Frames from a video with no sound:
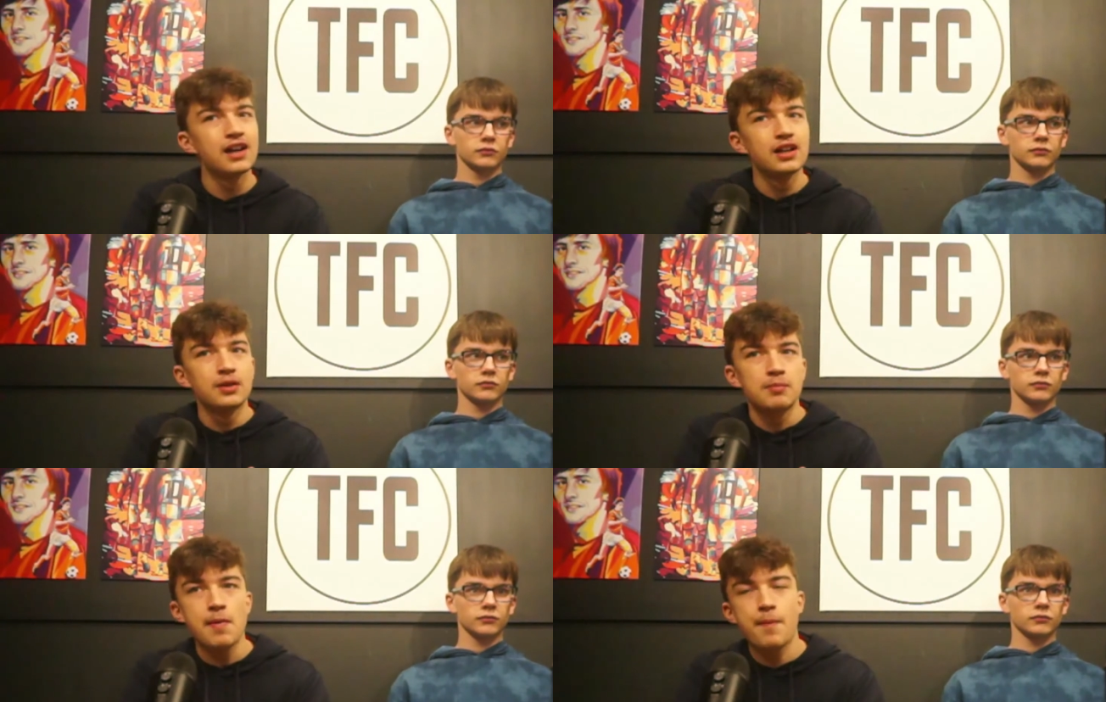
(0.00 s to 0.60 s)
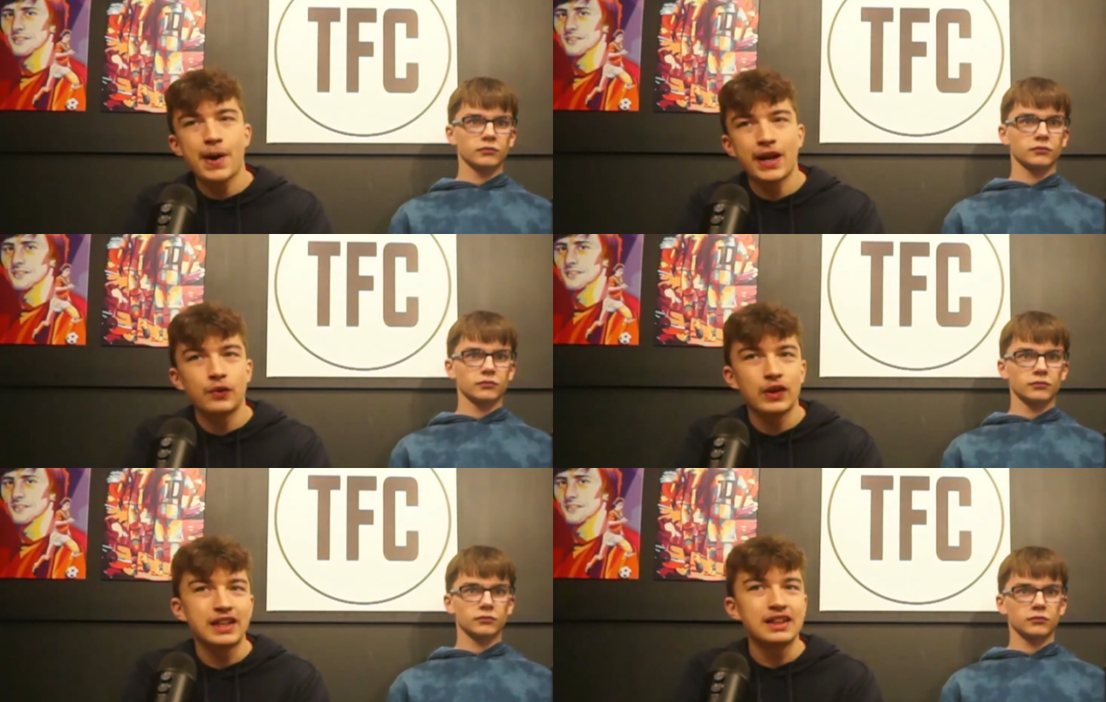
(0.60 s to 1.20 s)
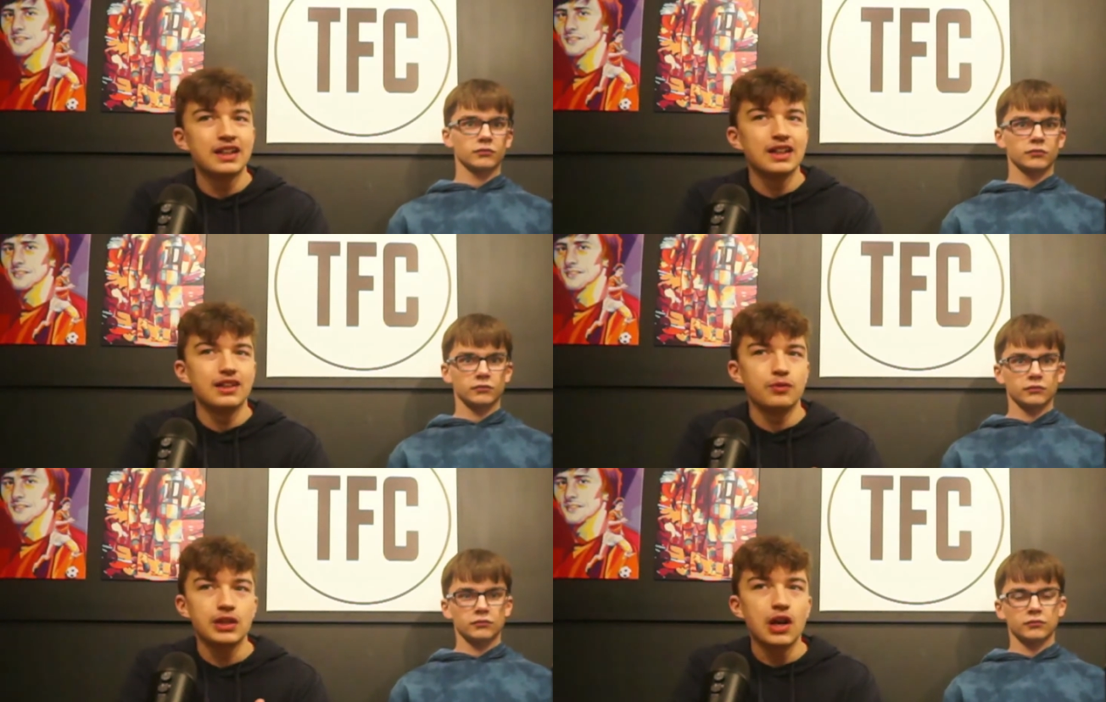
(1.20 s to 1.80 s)
Speaker 1: maybe a penalty.
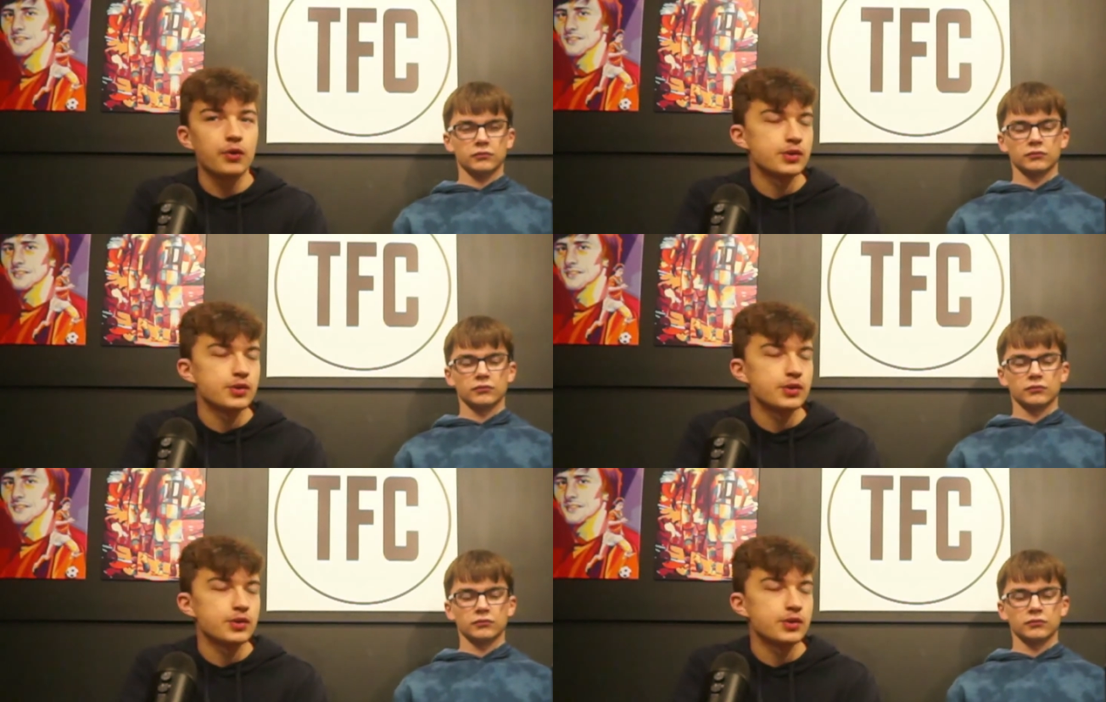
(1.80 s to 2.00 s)
We know he's